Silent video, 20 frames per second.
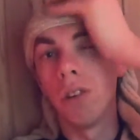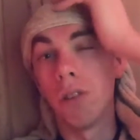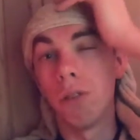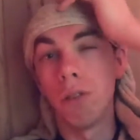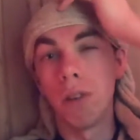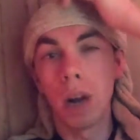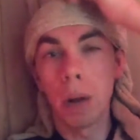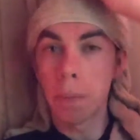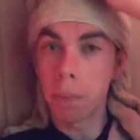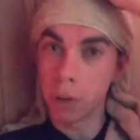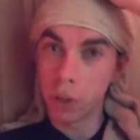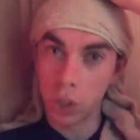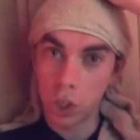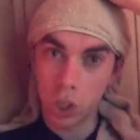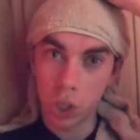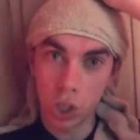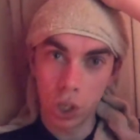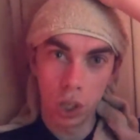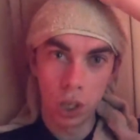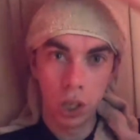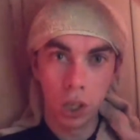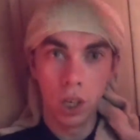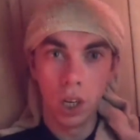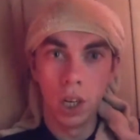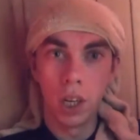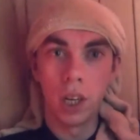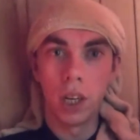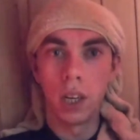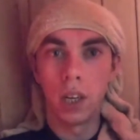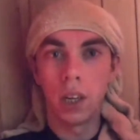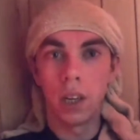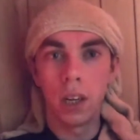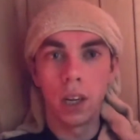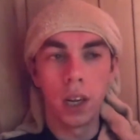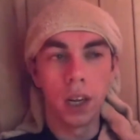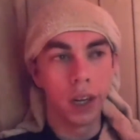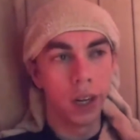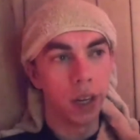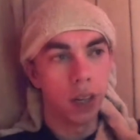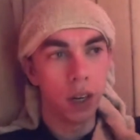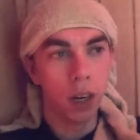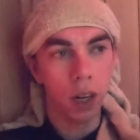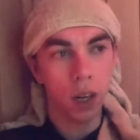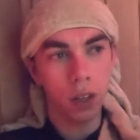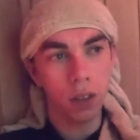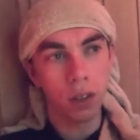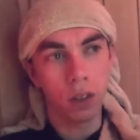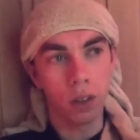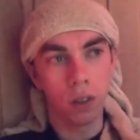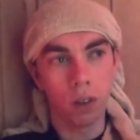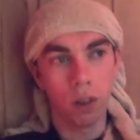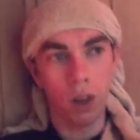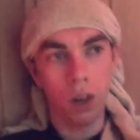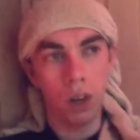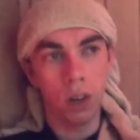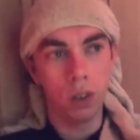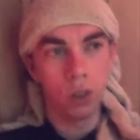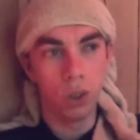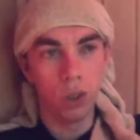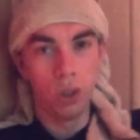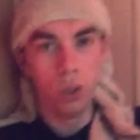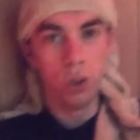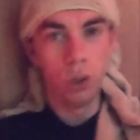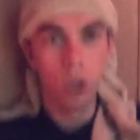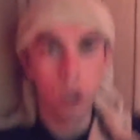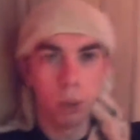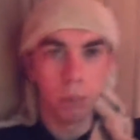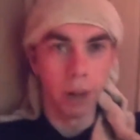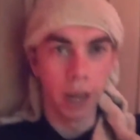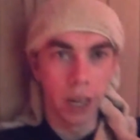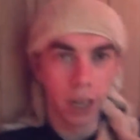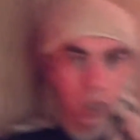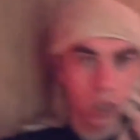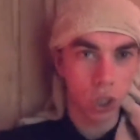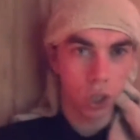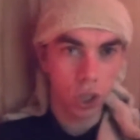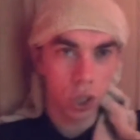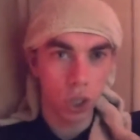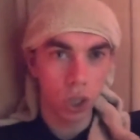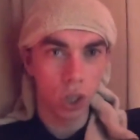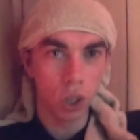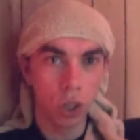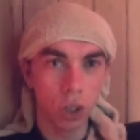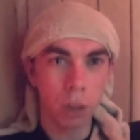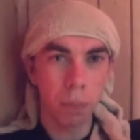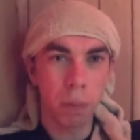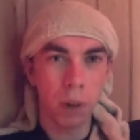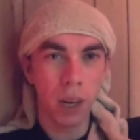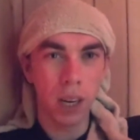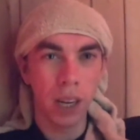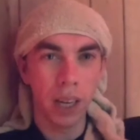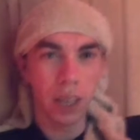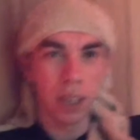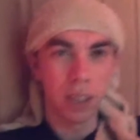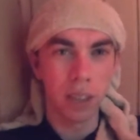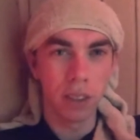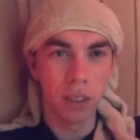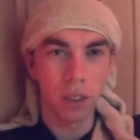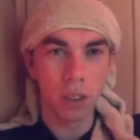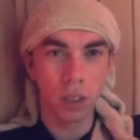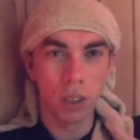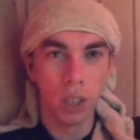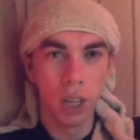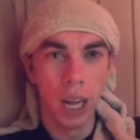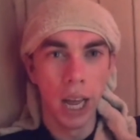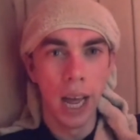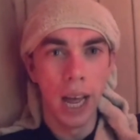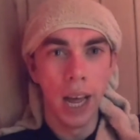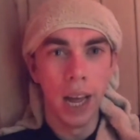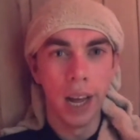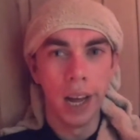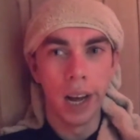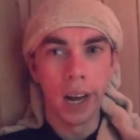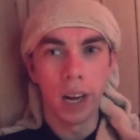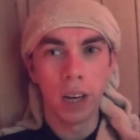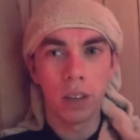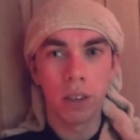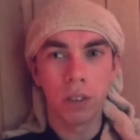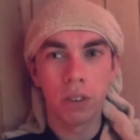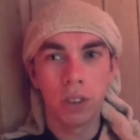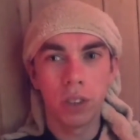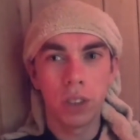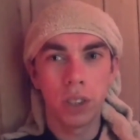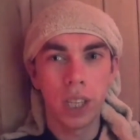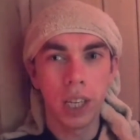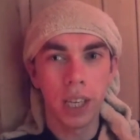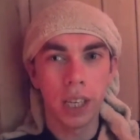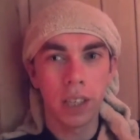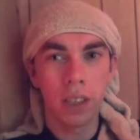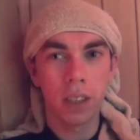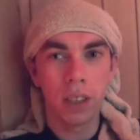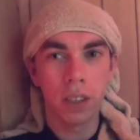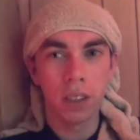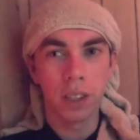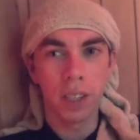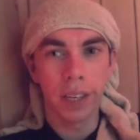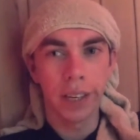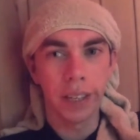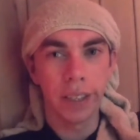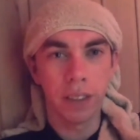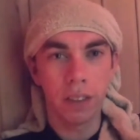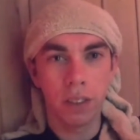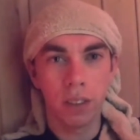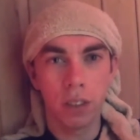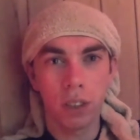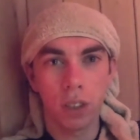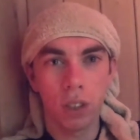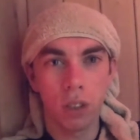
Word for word: rappers and other douchebags on planet, I think that